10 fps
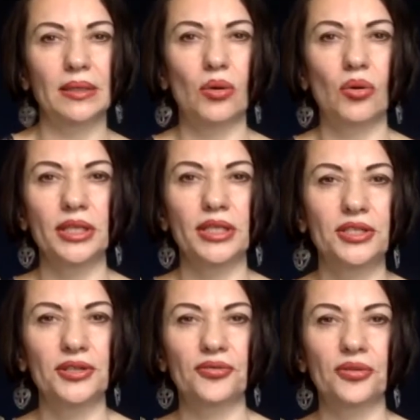on a
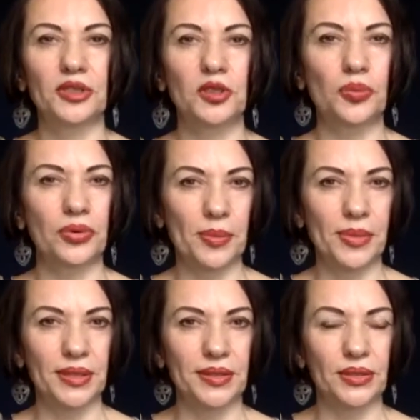different
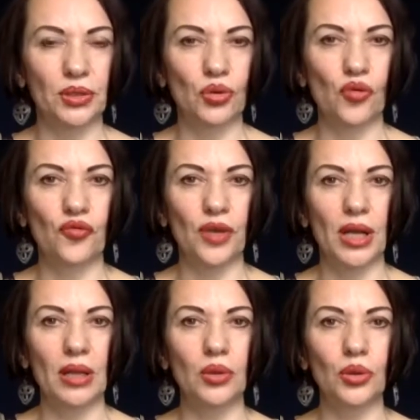premise. So we
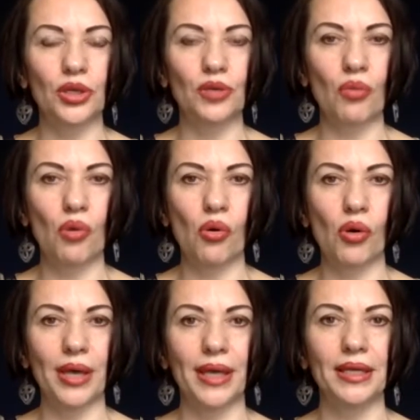are looking more
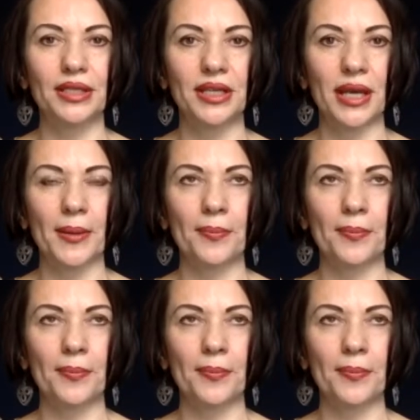into